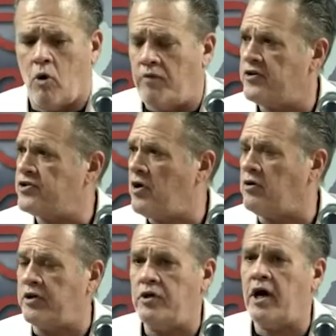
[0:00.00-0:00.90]
Or if you're
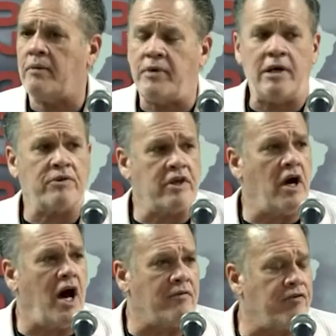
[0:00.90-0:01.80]
struggling. You got to be with
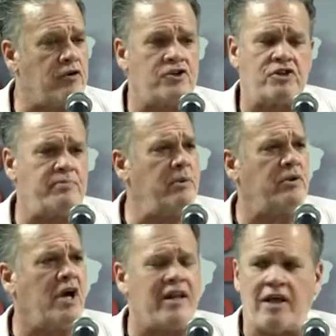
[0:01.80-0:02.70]
God first. Just be
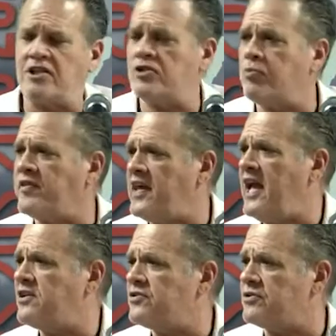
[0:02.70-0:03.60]
with God, not just want the
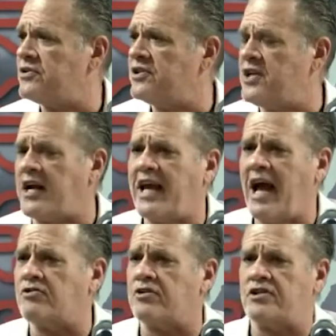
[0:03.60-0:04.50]
answers. It's not a
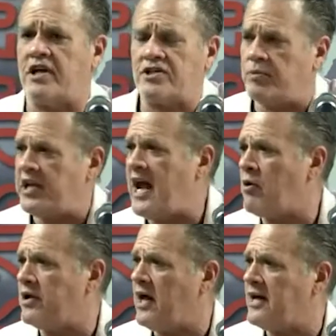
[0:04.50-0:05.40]
counseling session with an
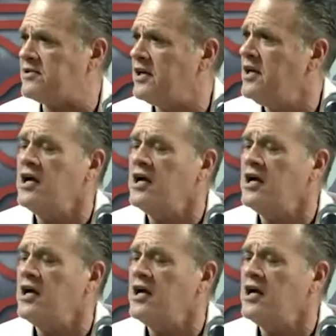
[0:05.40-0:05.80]
hourglass.